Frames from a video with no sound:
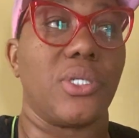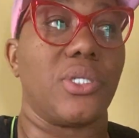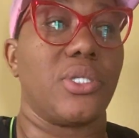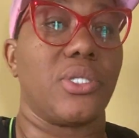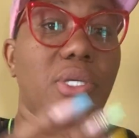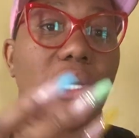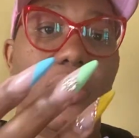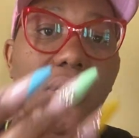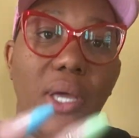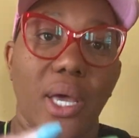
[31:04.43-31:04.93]
She
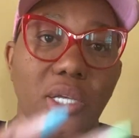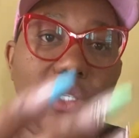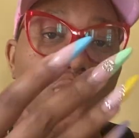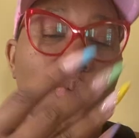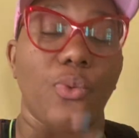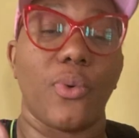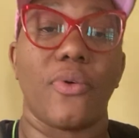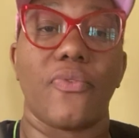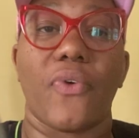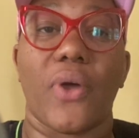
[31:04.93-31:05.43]
said, yes,
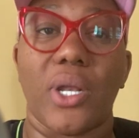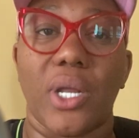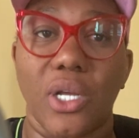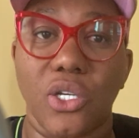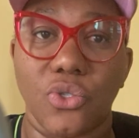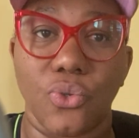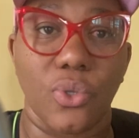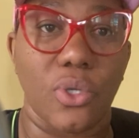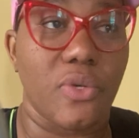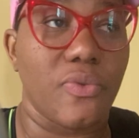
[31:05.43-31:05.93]
we want
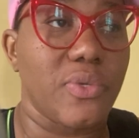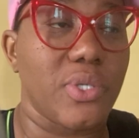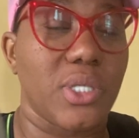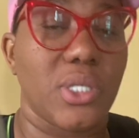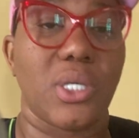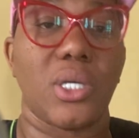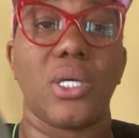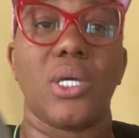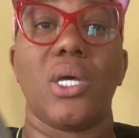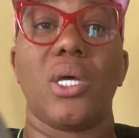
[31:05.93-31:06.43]
financial
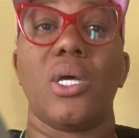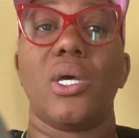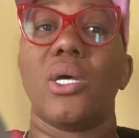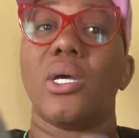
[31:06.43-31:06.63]
literacy.